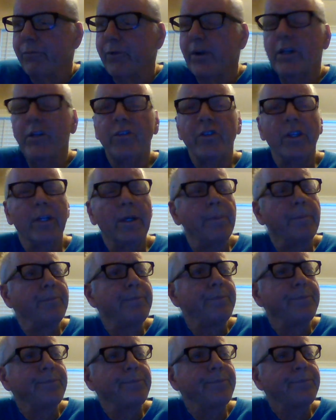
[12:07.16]
friendship.
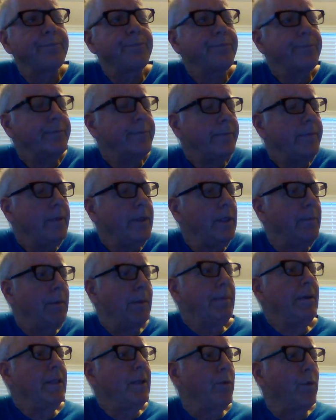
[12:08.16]

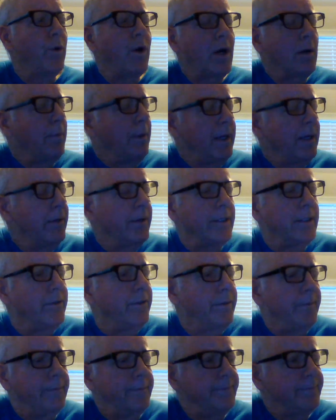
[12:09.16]
Maybe in the wrong
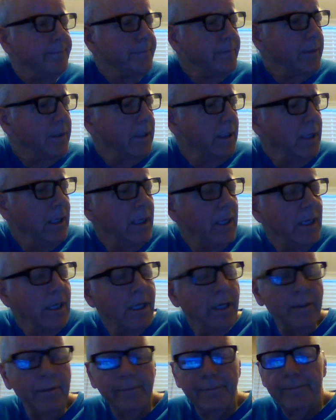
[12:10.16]
marriage.
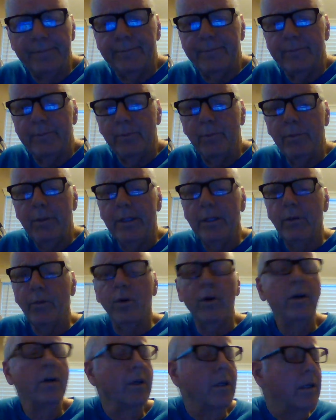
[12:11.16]
you may be in the
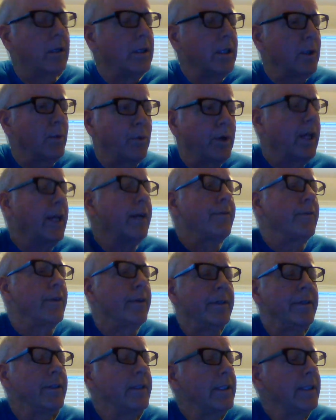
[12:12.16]
wrong car,
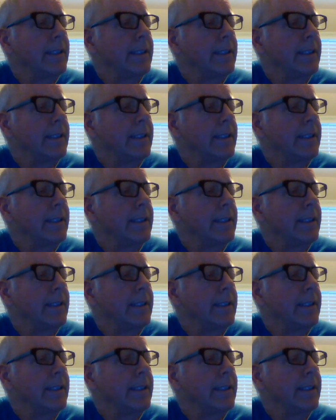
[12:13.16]
whatever.